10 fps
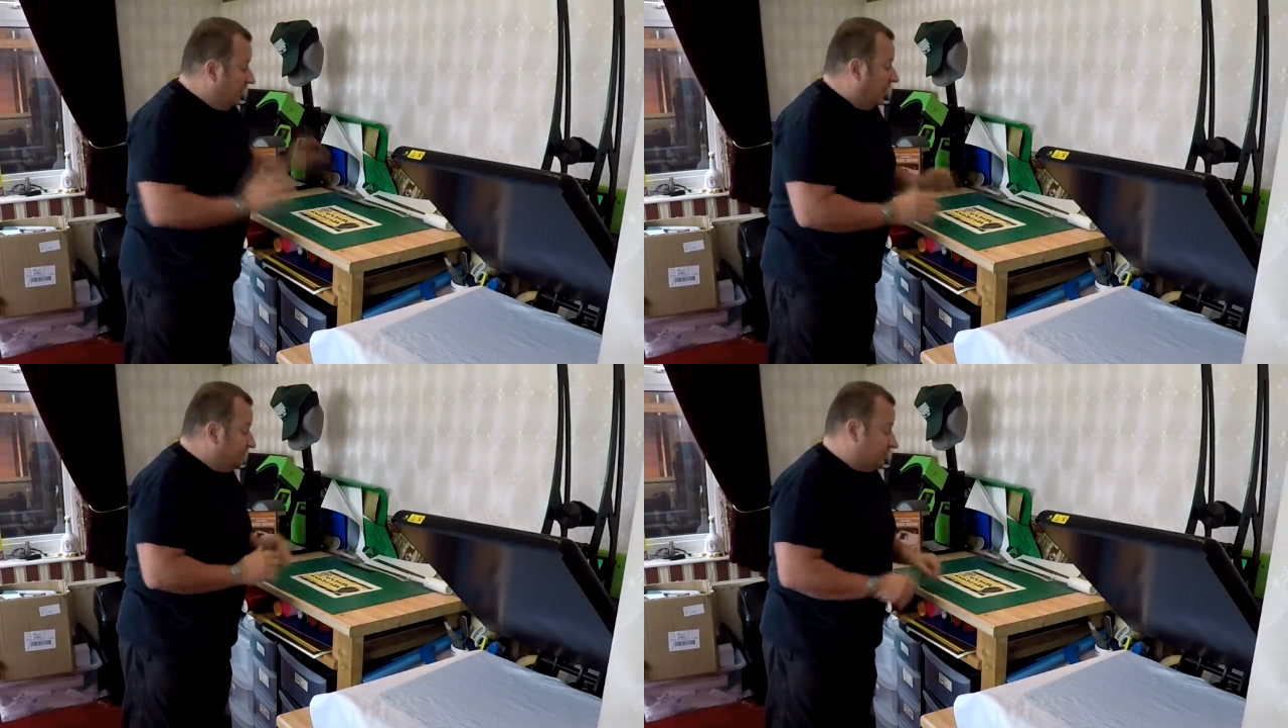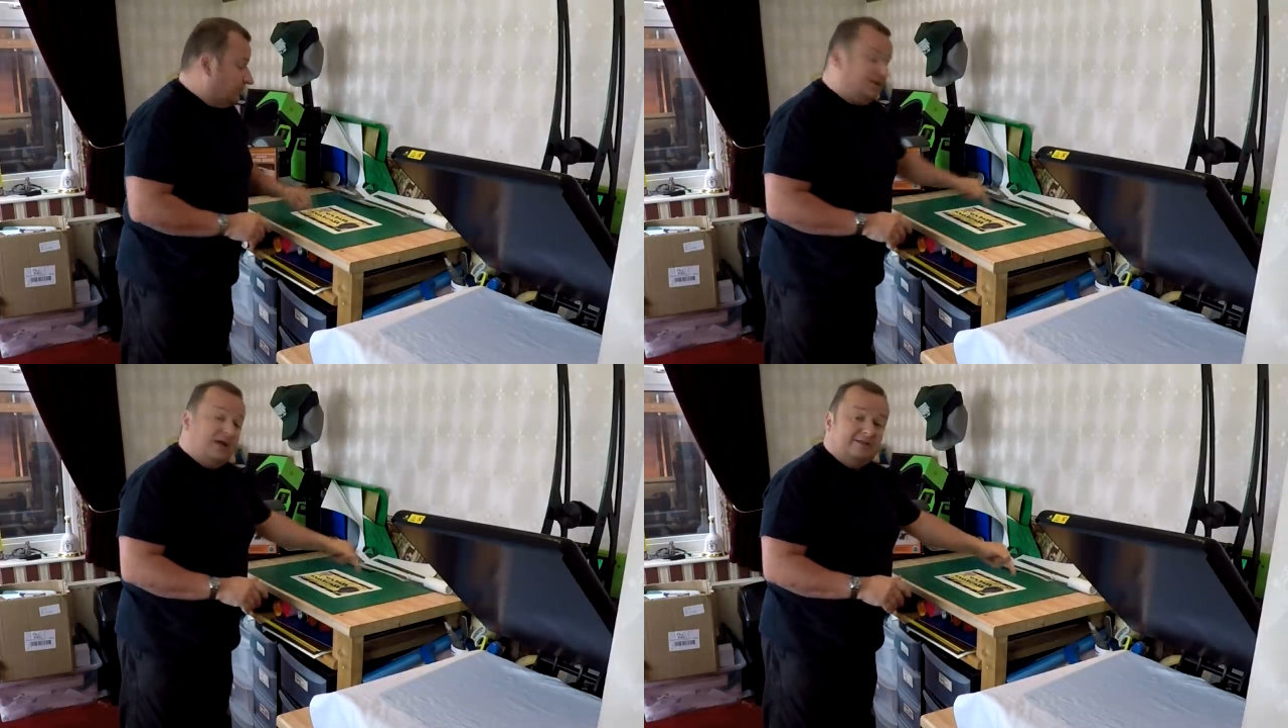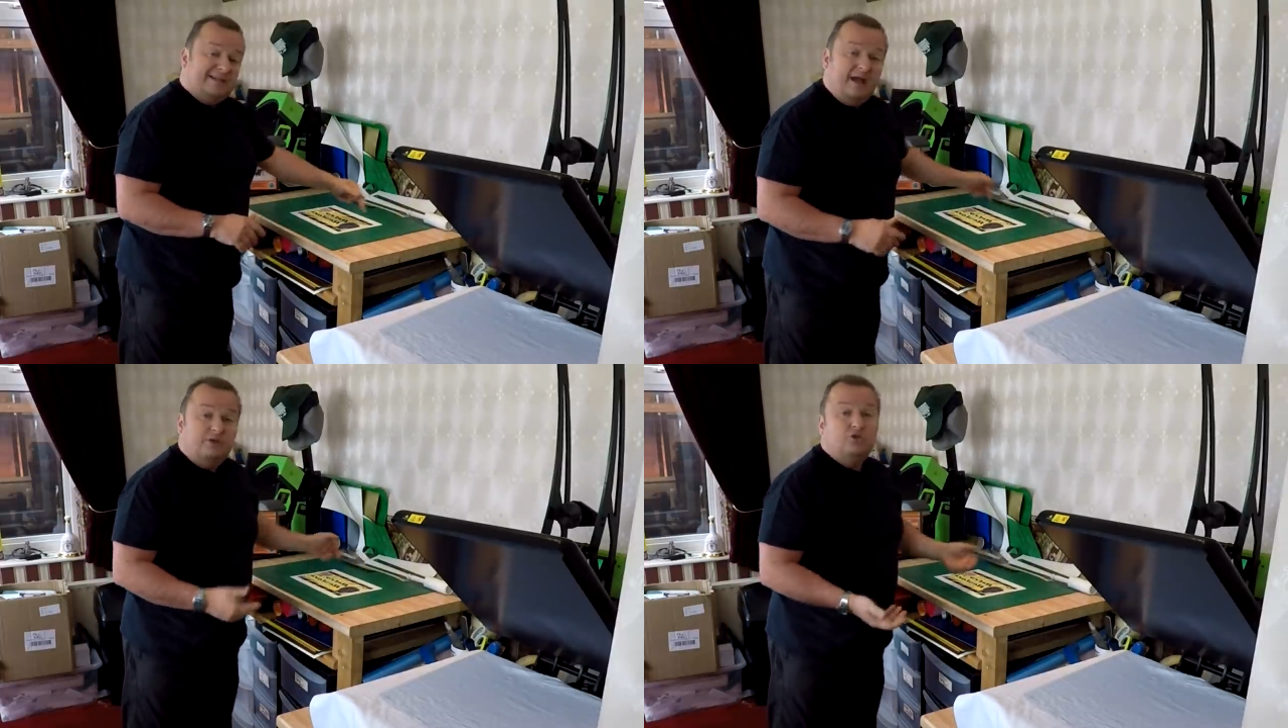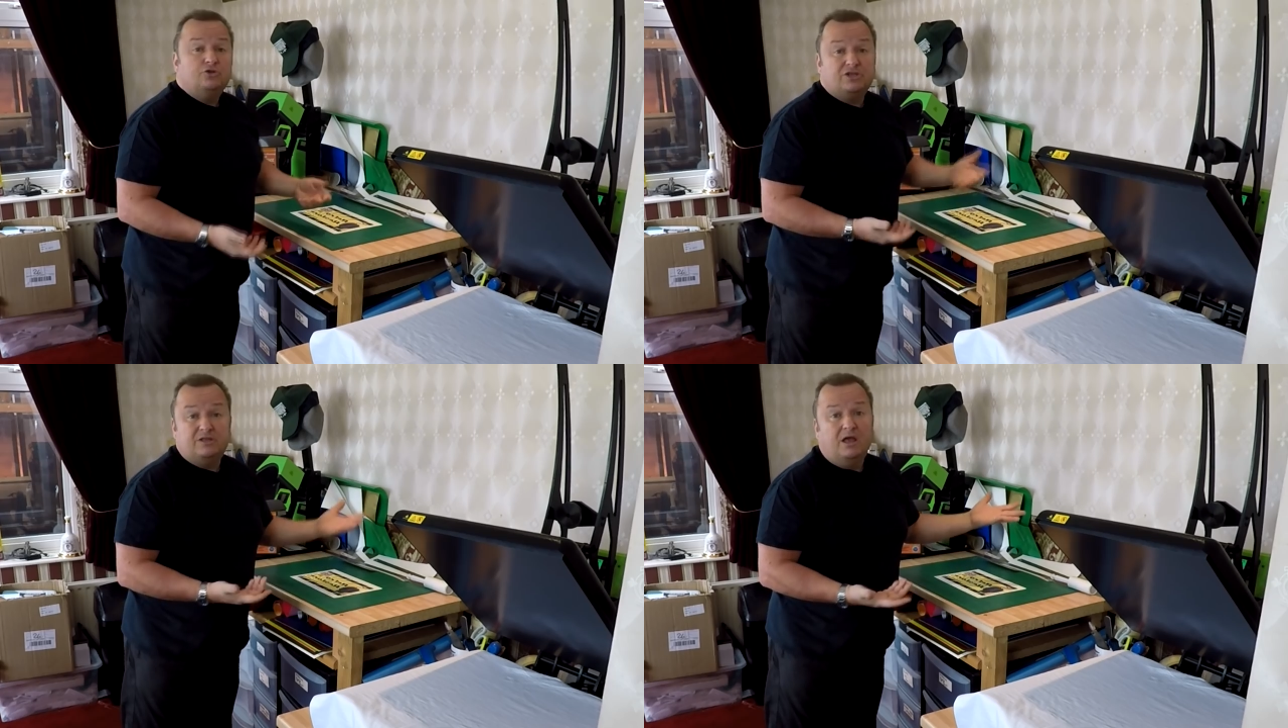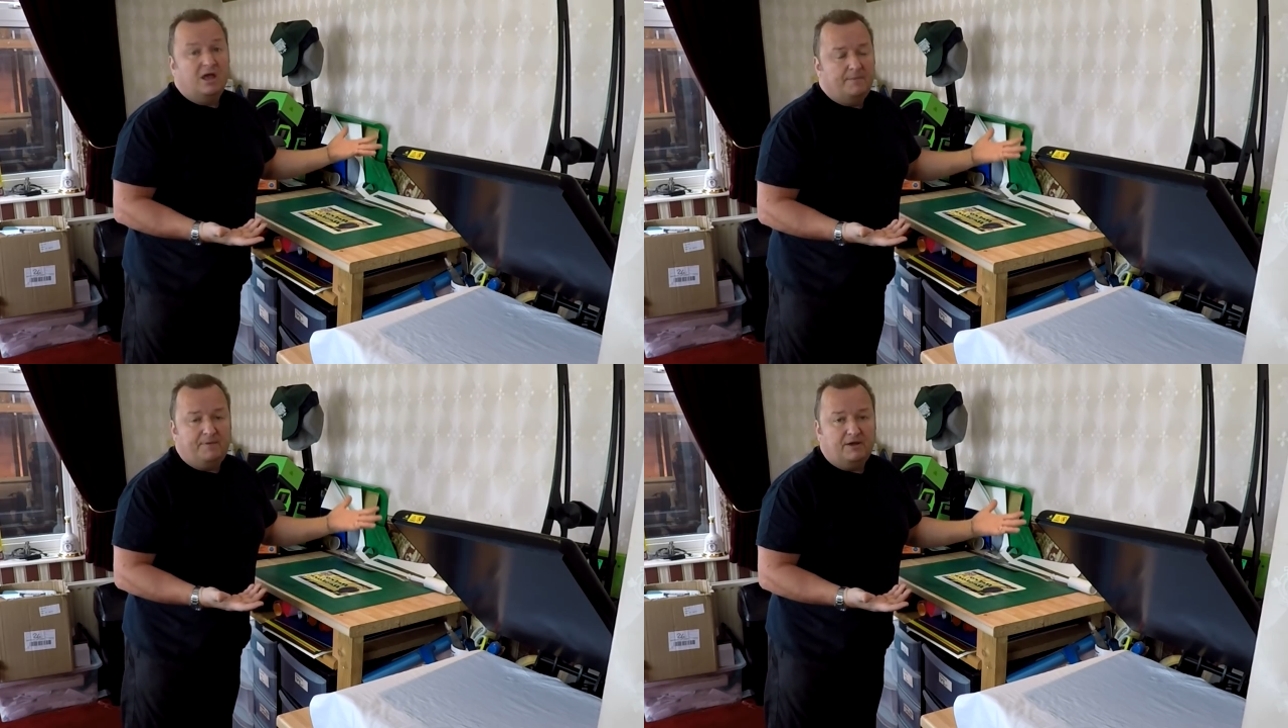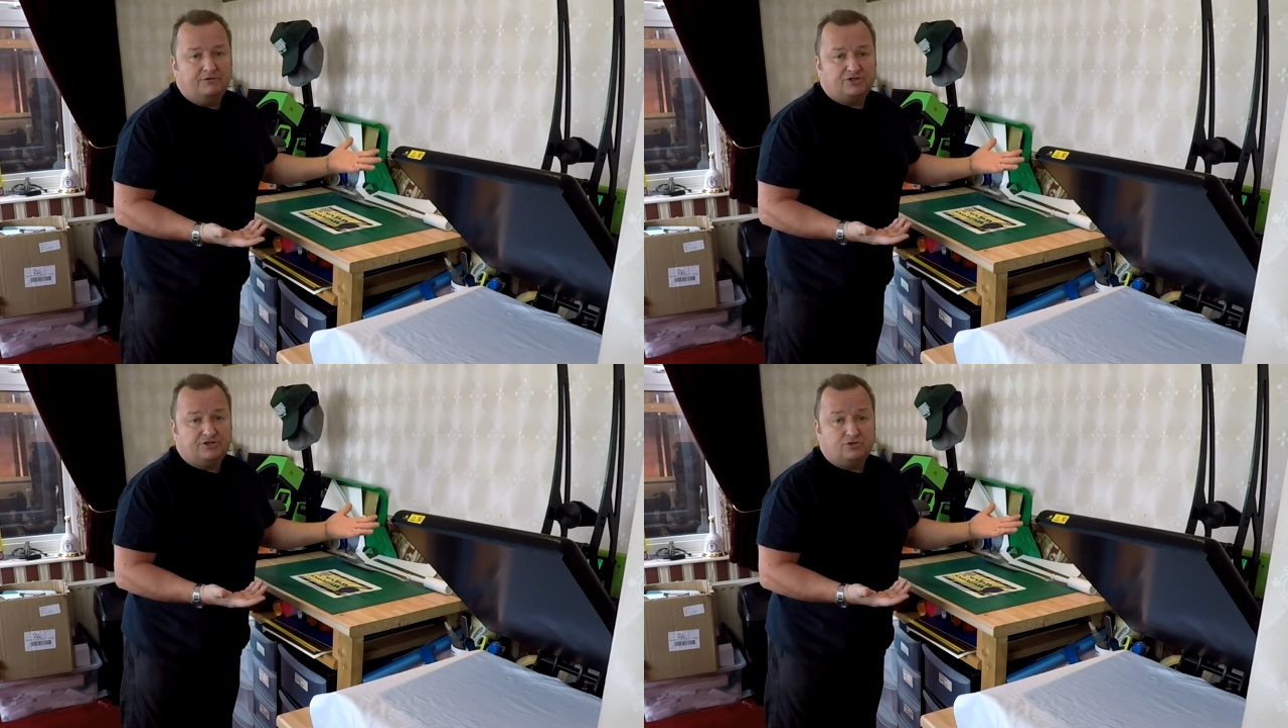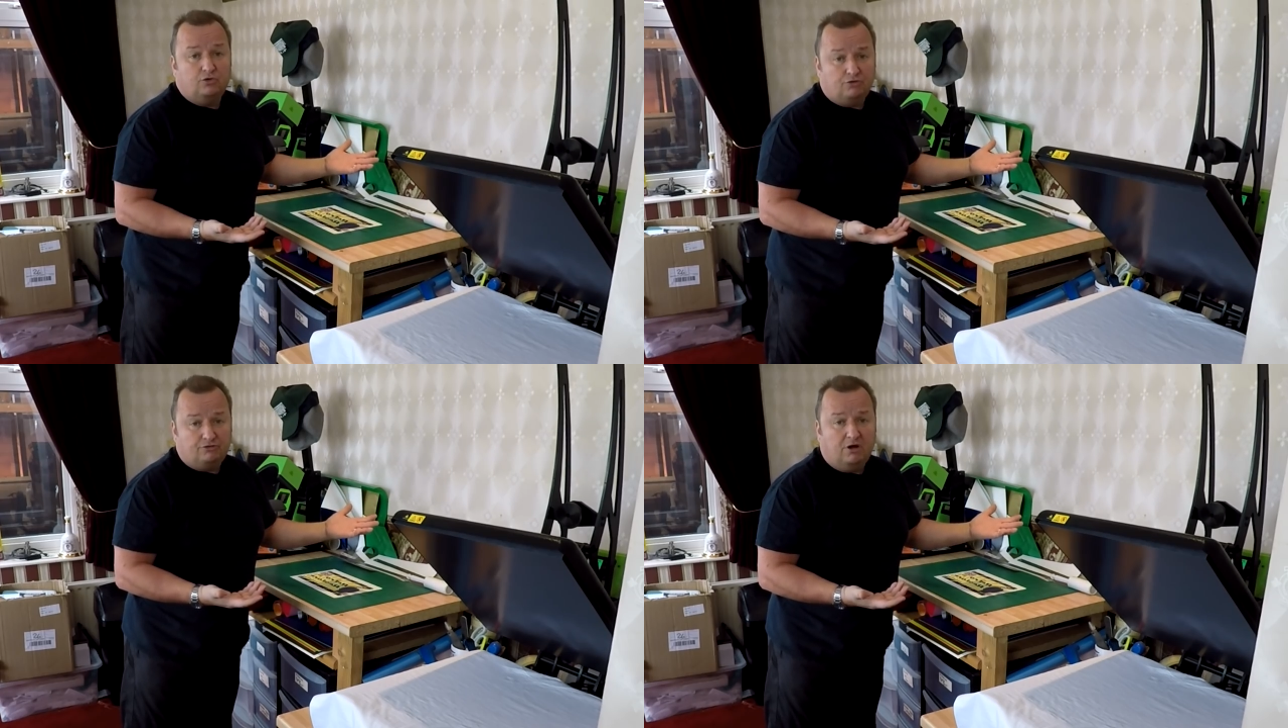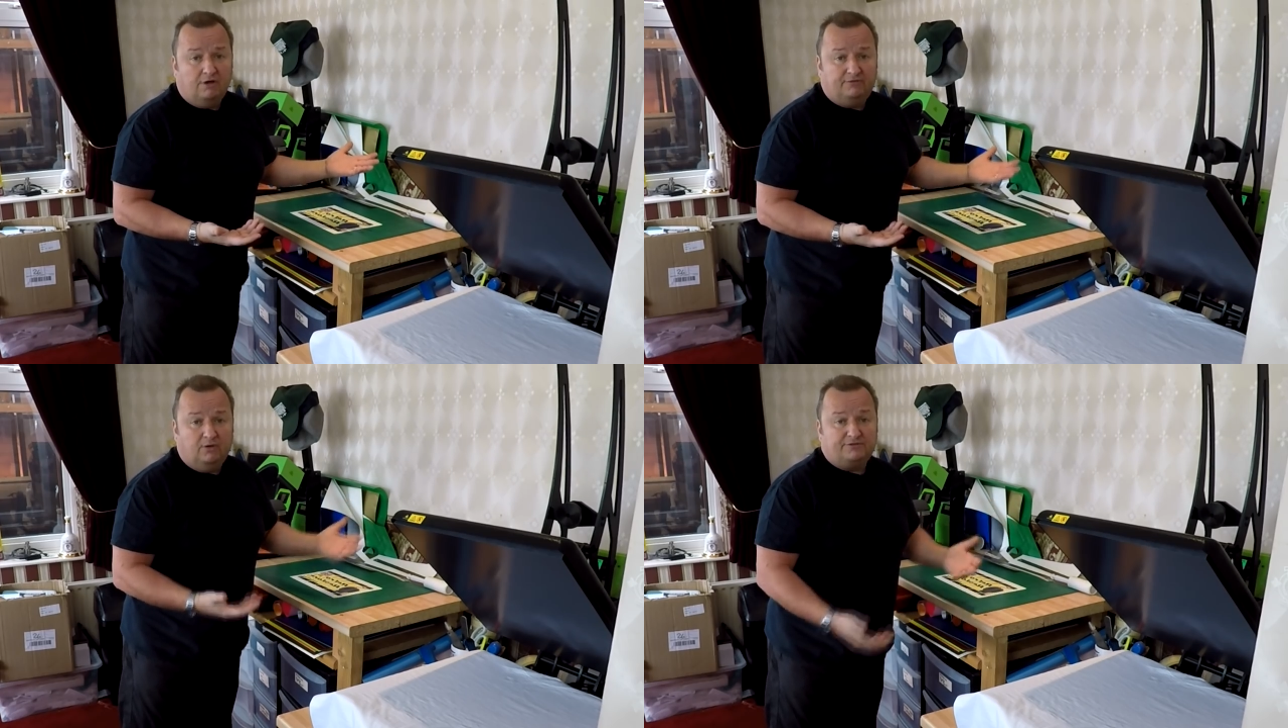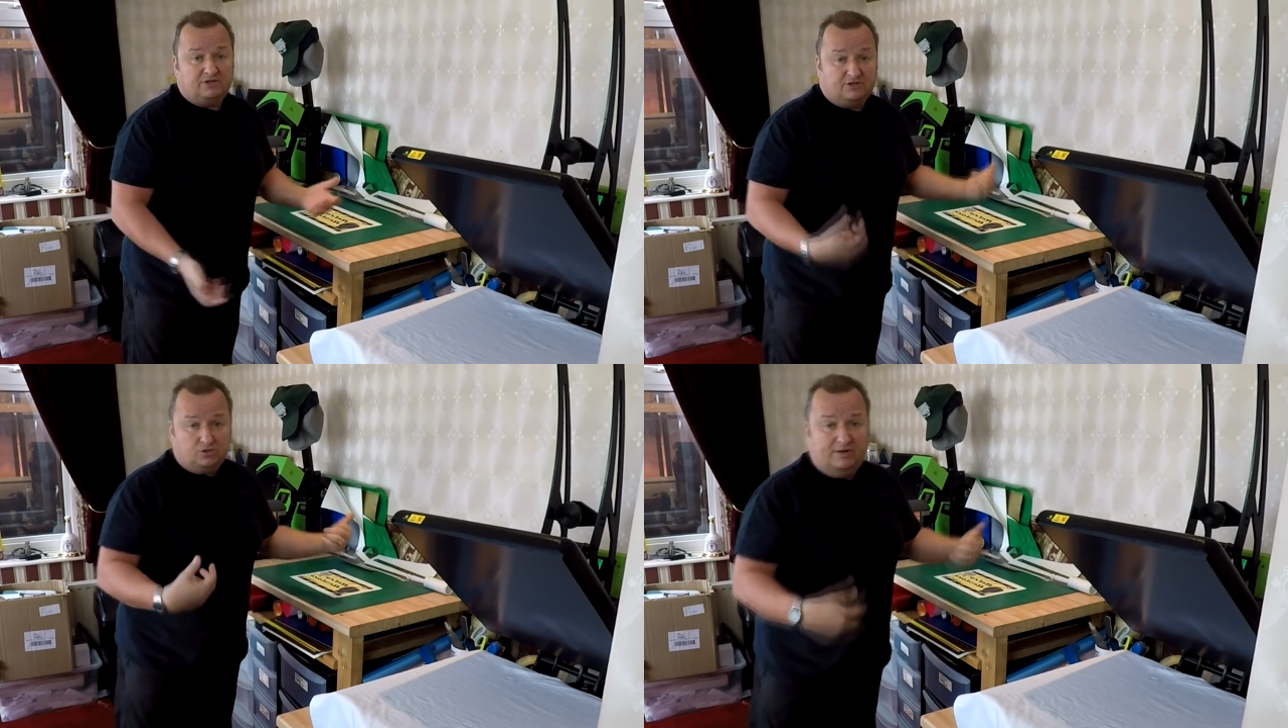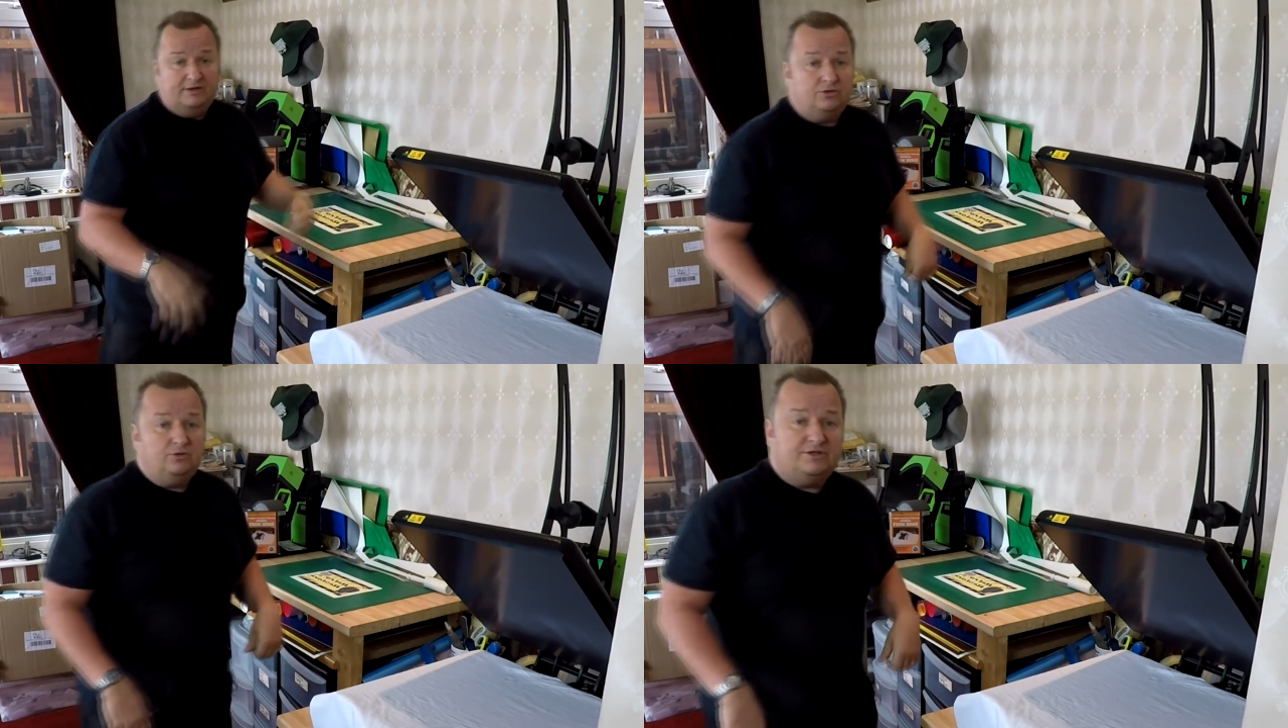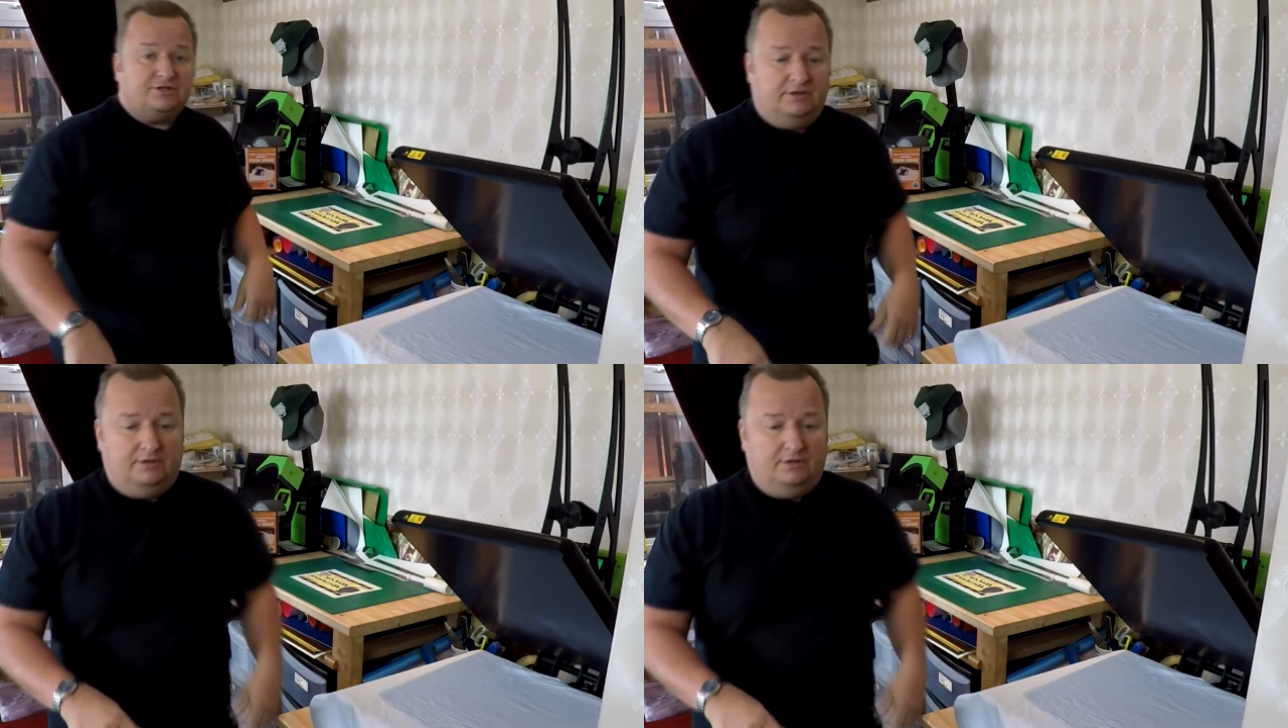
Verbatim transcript: I'm just gonna cut it out using a pair of scissors or a craft knife. So let's quickly do this.